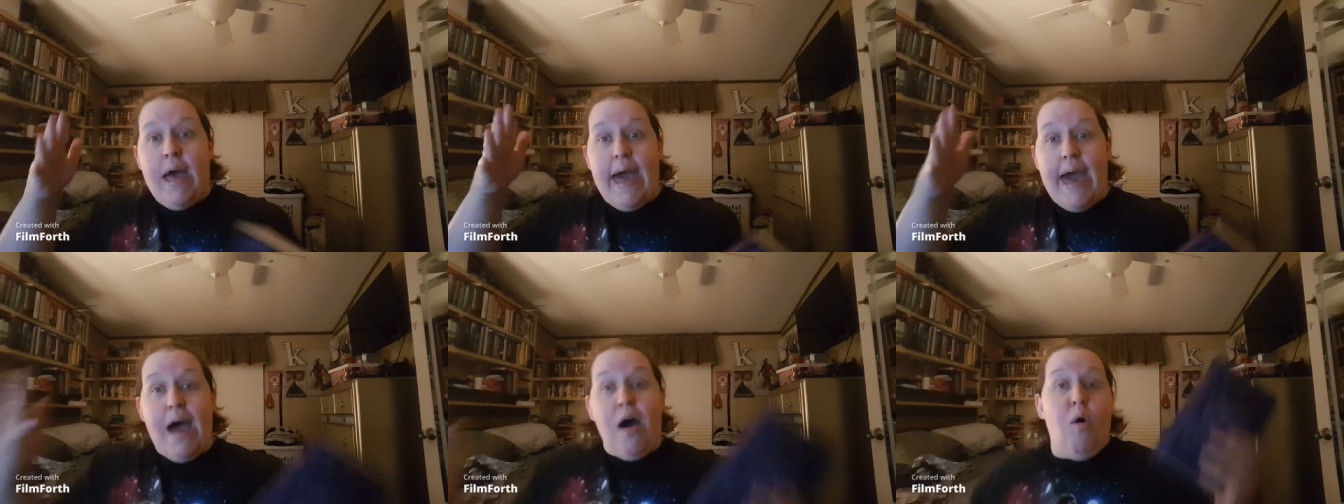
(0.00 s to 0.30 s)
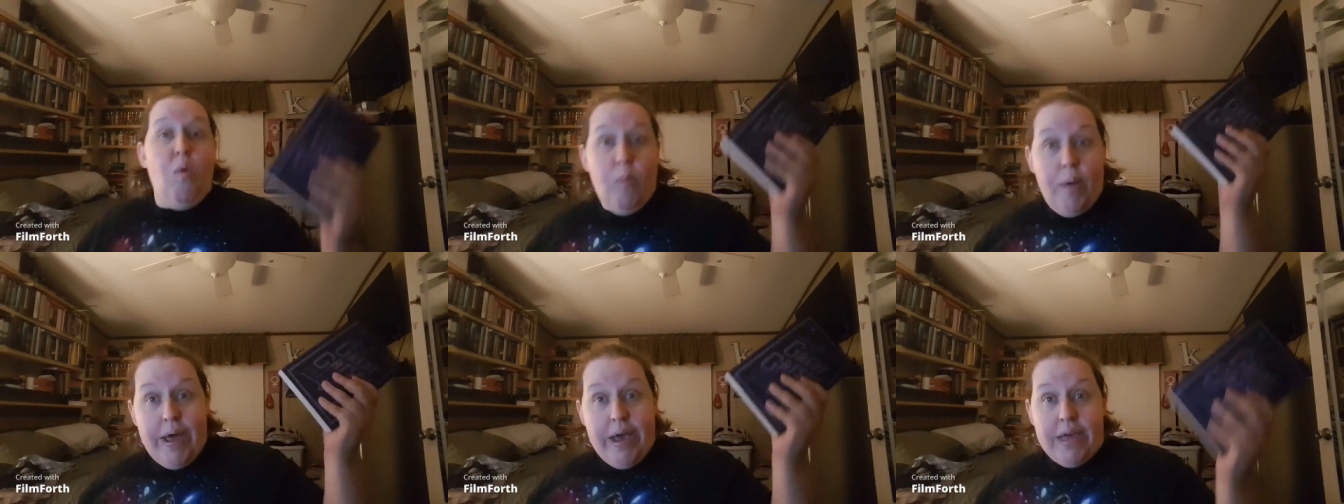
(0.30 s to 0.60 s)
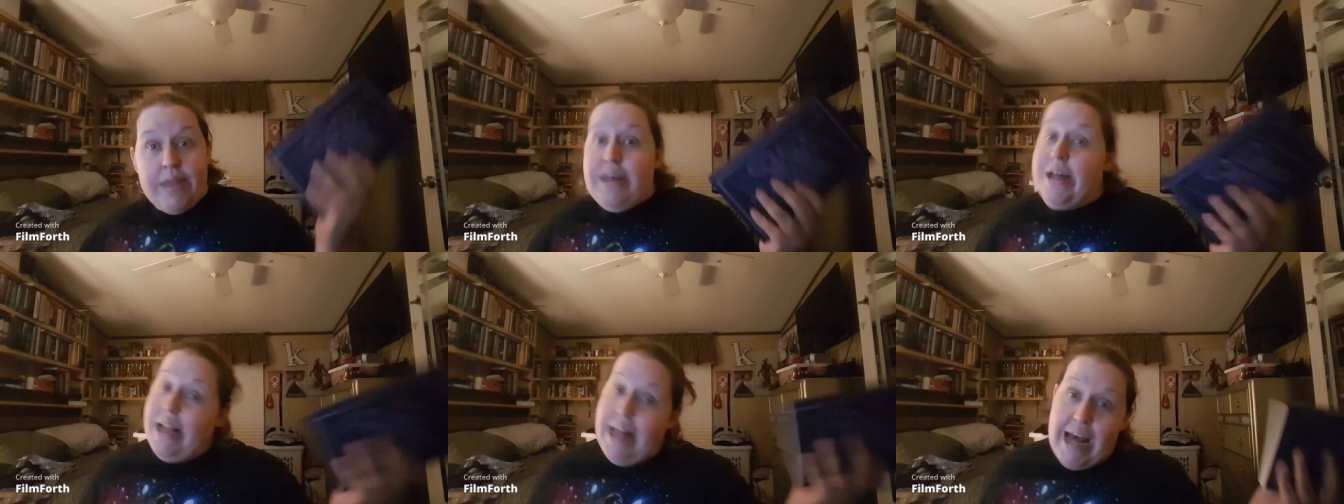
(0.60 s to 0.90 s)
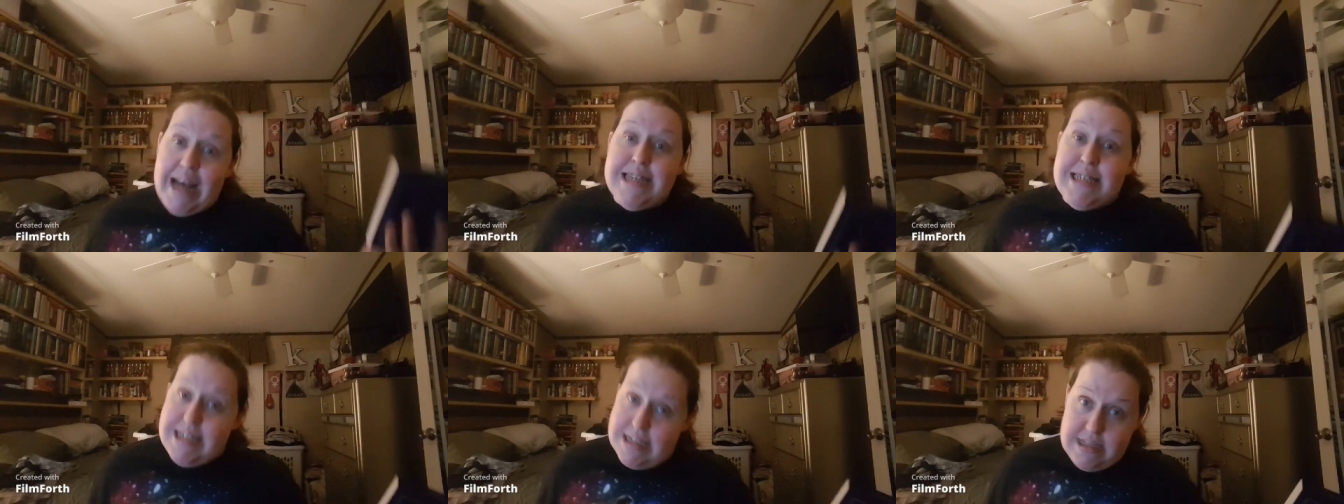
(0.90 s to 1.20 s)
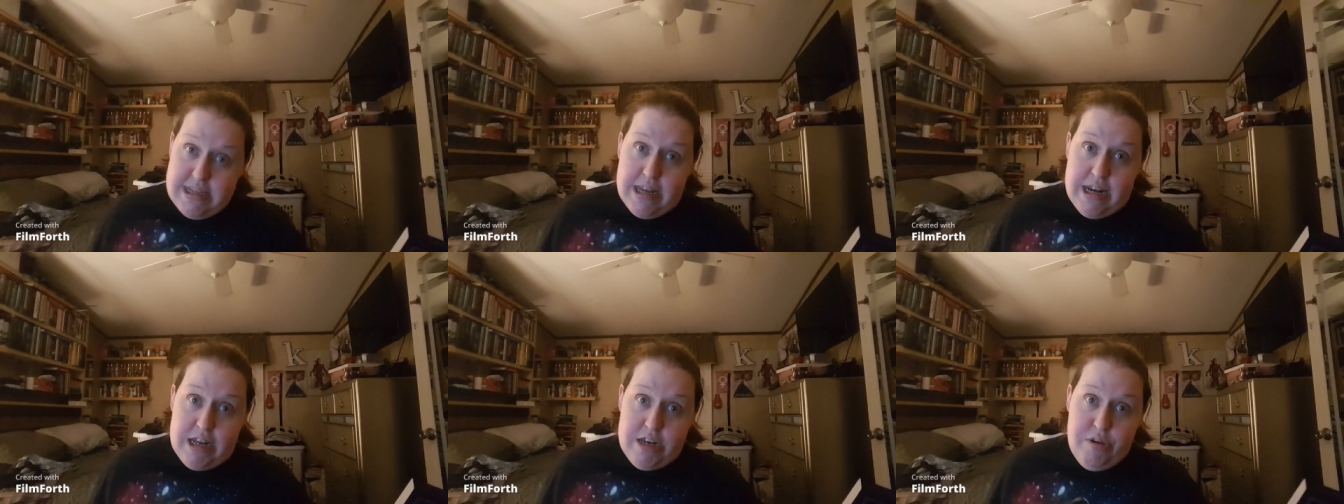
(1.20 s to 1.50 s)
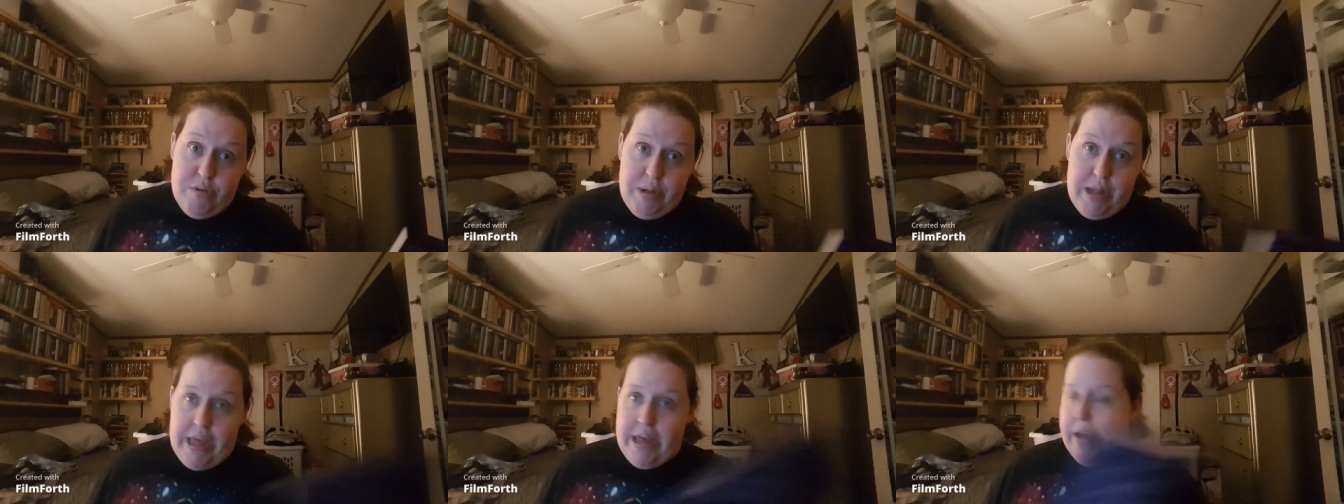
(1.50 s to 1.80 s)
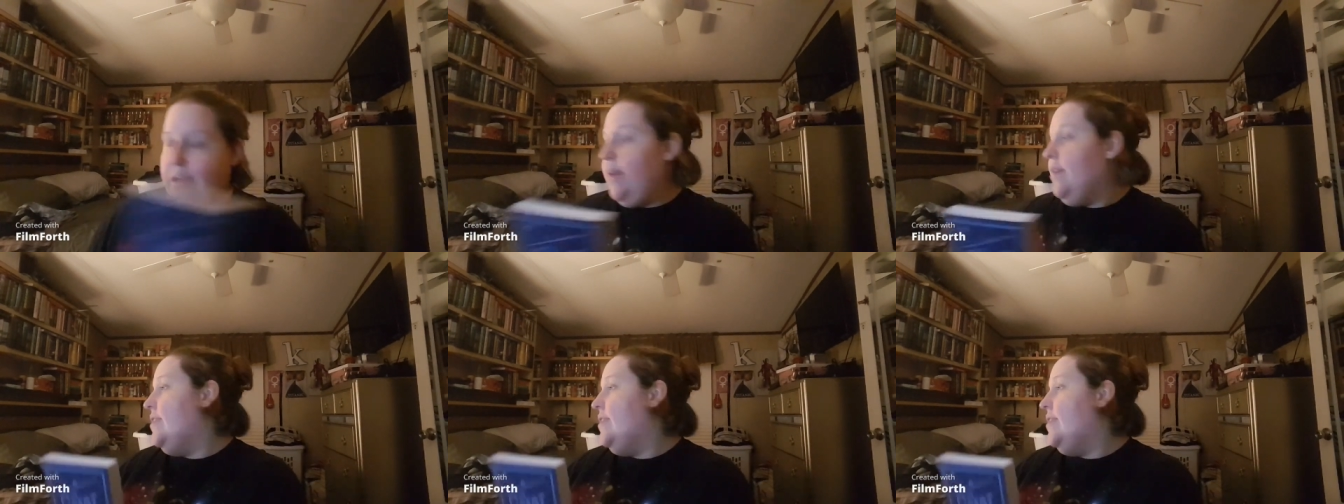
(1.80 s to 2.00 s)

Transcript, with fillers: outweigh the classes that I do like.